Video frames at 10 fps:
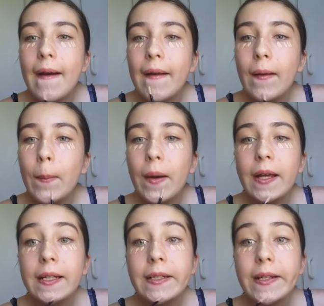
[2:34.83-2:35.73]
And on
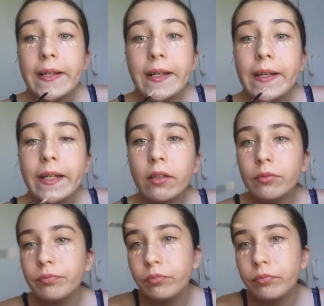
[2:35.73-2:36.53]
my chin,